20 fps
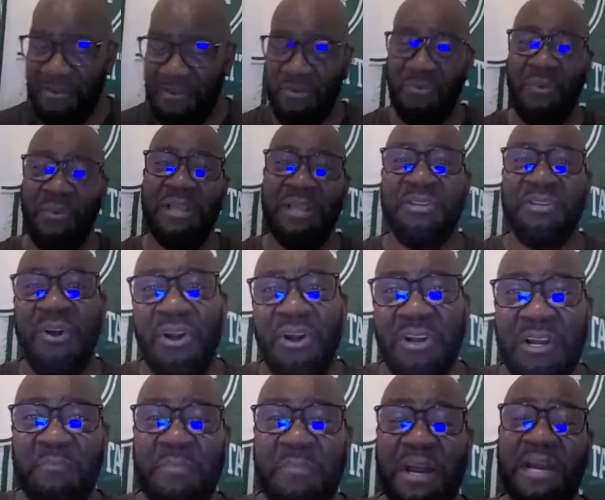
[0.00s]
We talk
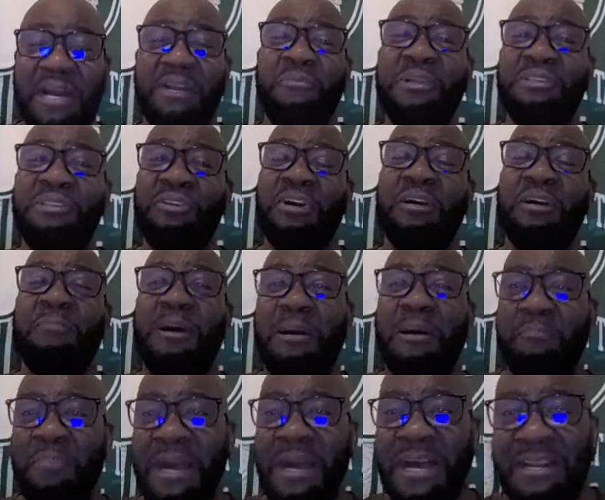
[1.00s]
about it. We talk about
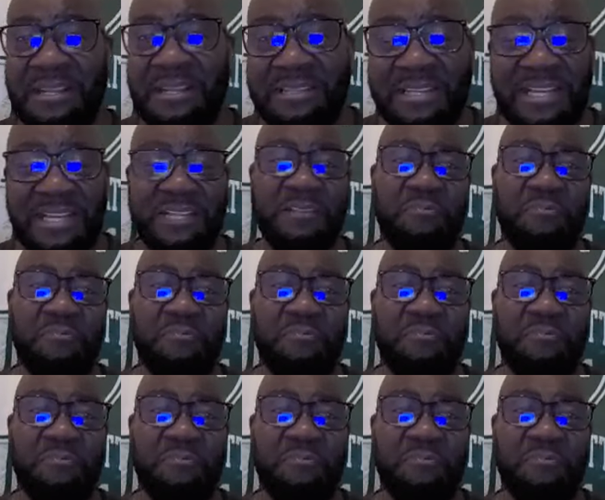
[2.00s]
politics,